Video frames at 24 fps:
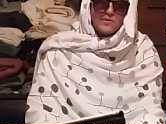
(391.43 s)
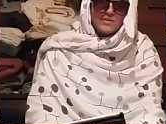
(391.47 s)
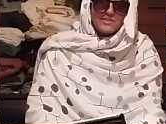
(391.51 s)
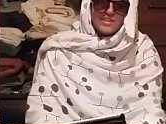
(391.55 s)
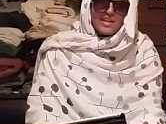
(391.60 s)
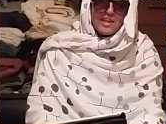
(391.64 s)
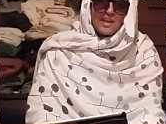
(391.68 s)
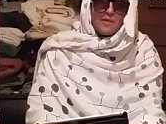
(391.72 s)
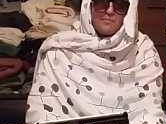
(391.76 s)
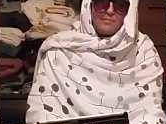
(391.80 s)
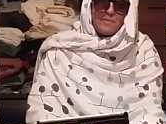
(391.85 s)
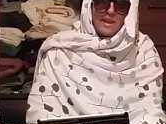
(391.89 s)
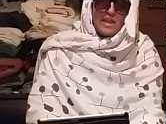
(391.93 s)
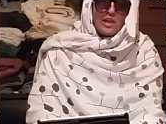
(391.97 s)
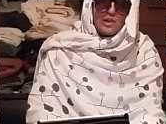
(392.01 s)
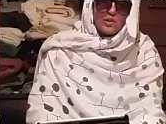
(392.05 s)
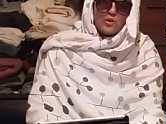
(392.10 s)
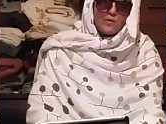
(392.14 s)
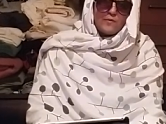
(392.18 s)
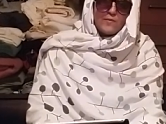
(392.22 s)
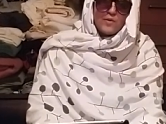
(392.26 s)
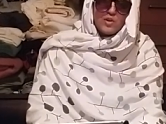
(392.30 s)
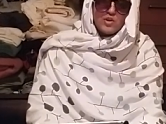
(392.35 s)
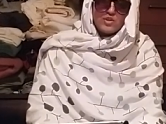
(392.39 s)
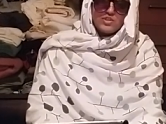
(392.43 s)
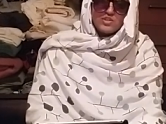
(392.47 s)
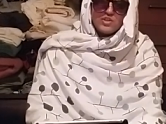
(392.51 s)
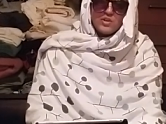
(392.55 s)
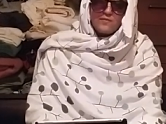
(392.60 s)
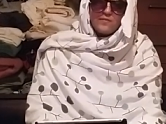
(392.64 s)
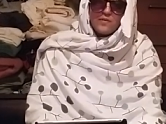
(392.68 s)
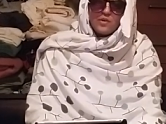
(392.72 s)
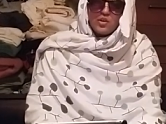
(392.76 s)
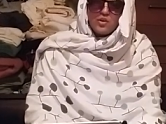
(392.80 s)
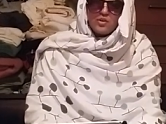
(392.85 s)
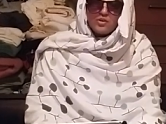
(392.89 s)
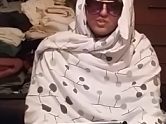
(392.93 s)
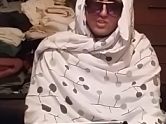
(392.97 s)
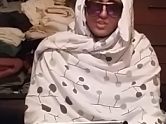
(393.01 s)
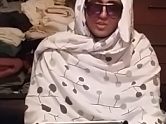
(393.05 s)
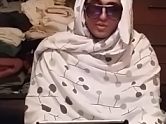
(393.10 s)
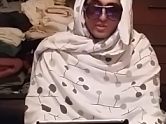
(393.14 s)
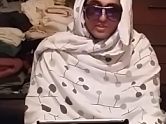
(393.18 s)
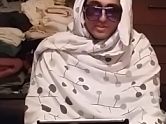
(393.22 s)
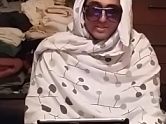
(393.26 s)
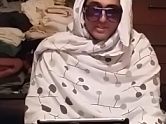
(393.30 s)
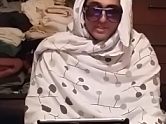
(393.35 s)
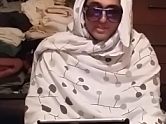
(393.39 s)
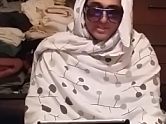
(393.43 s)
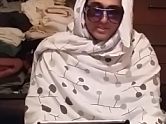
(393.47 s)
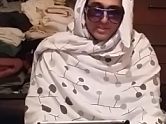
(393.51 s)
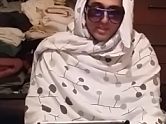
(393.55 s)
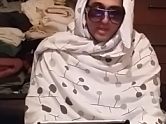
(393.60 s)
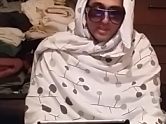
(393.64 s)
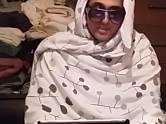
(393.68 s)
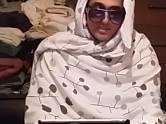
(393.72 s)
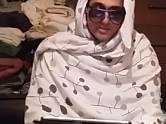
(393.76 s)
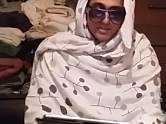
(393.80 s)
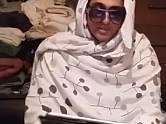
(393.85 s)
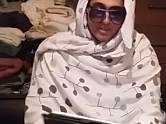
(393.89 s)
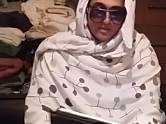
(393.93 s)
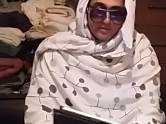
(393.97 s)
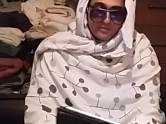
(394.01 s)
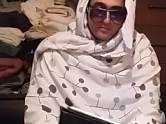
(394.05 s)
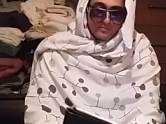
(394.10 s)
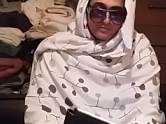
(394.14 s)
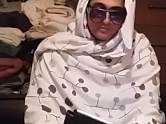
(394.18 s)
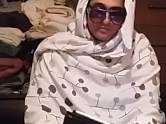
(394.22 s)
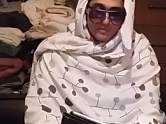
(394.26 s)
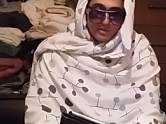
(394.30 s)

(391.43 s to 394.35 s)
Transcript: but it's like a paler version of her. She looks disgusting.